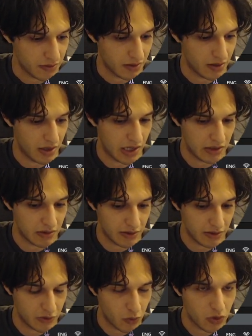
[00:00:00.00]
and
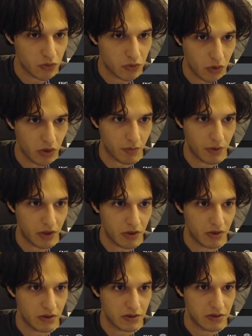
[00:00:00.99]
it won't work
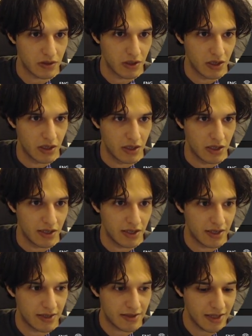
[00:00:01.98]
because
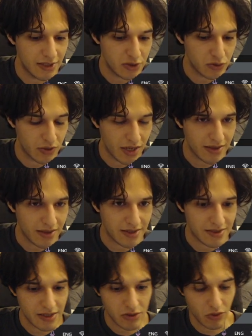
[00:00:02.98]
it needs to not
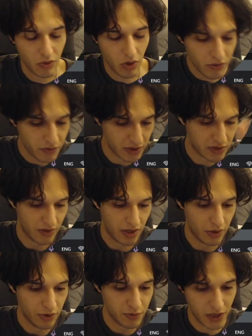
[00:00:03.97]
exist in all of these
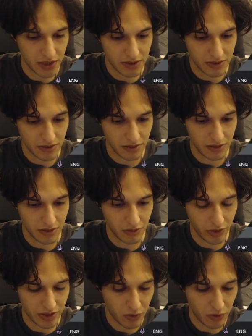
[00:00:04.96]
values. But
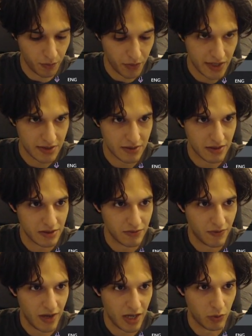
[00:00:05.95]
when it compares this
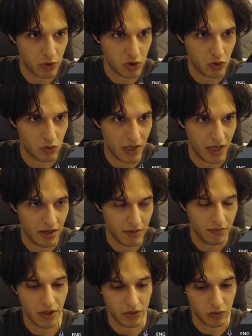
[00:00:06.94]
value, which could be a
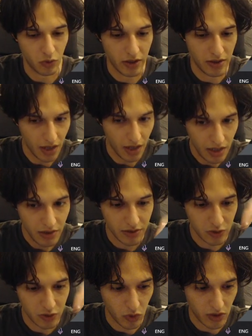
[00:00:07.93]
number, to a null,
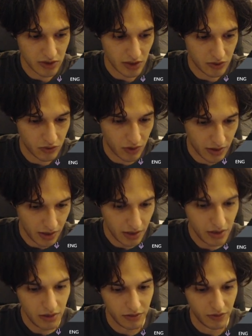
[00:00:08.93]
it will result to a
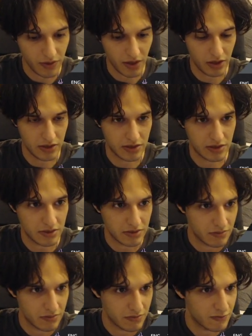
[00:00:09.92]
null. Null is
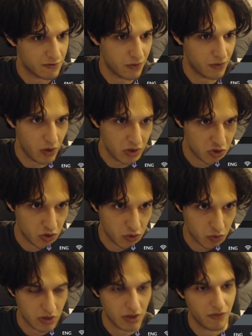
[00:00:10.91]
false, so
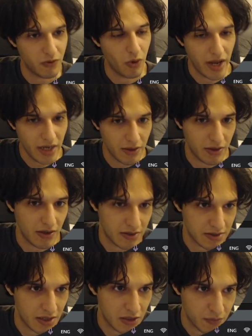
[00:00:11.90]
it won't give you any
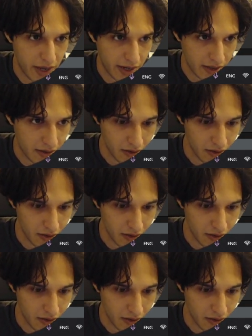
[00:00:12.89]
result back.